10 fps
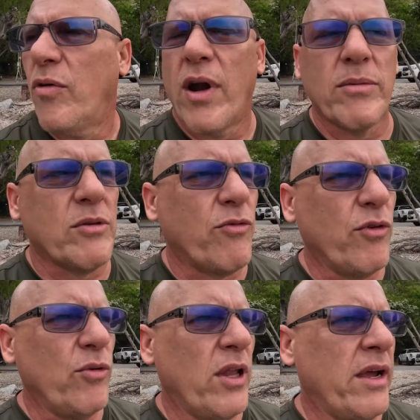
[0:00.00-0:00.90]
grab some
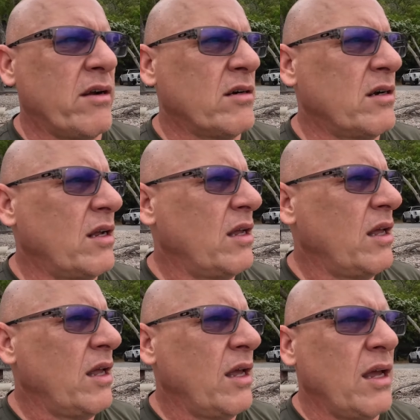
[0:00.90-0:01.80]
food later,
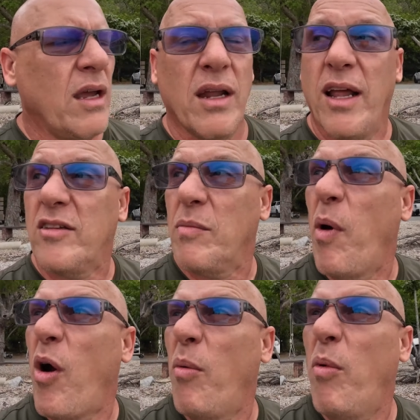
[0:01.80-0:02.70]
then
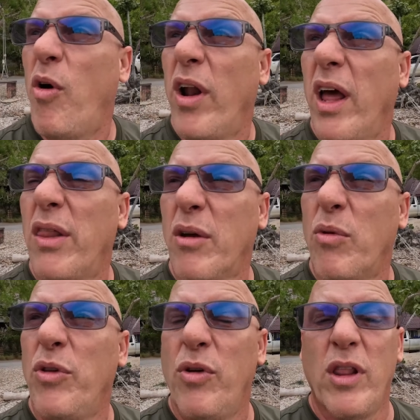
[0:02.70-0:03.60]
tomorrow morning, I think
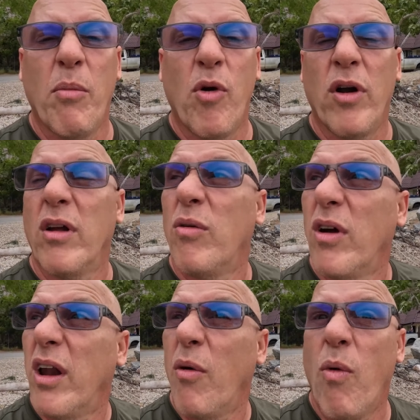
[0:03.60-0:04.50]
we'll do it in the morning.
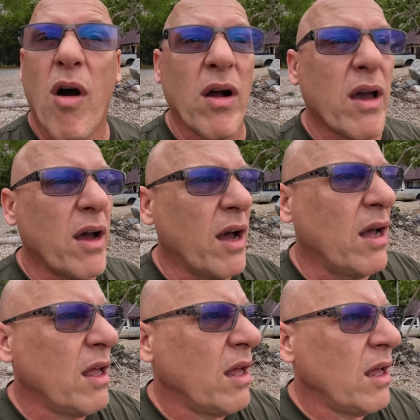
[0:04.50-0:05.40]
We're gonna walk uh,
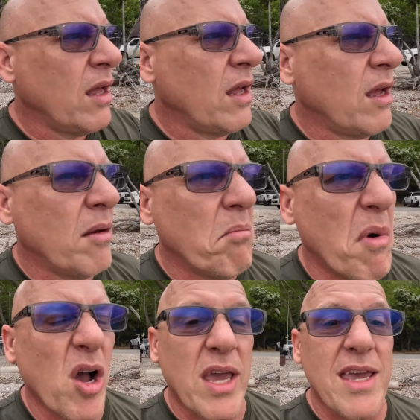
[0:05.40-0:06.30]

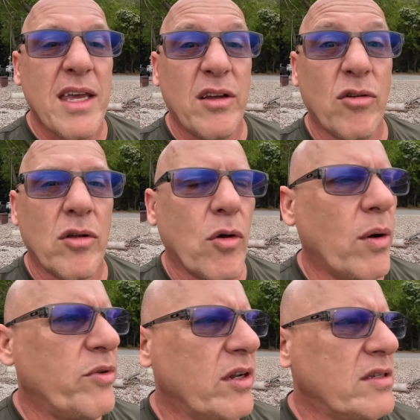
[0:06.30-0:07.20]
Monkey Hill, go
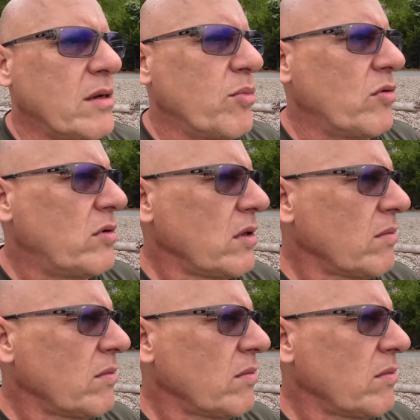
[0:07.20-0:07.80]
up to the temple.